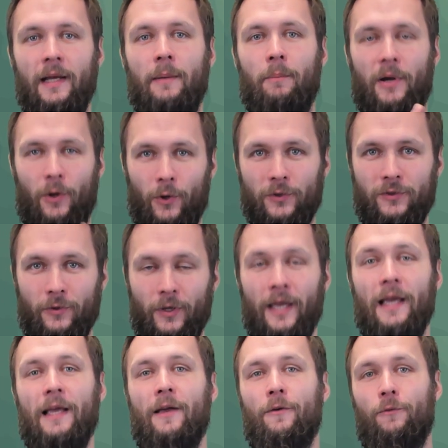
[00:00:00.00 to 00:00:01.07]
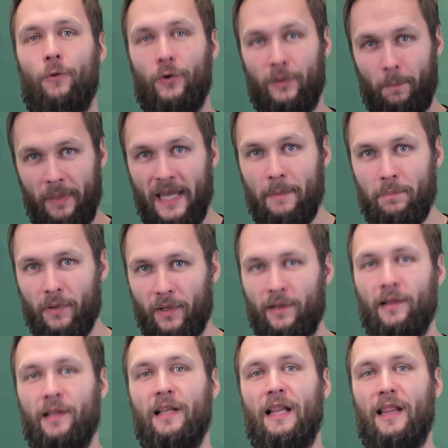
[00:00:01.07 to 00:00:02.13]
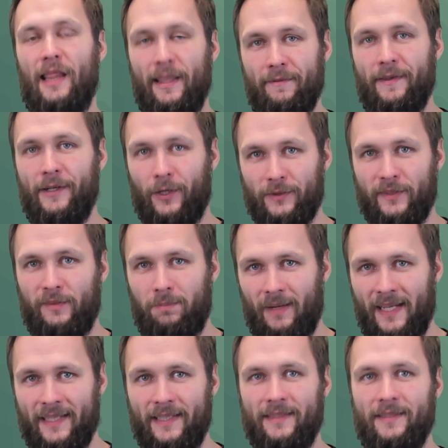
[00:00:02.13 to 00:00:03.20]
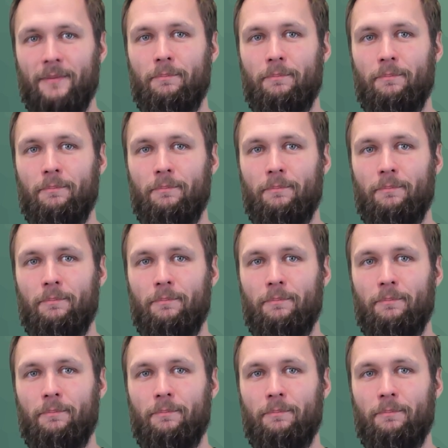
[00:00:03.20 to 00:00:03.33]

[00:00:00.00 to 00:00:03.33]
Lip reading: but also for the people living on this planet,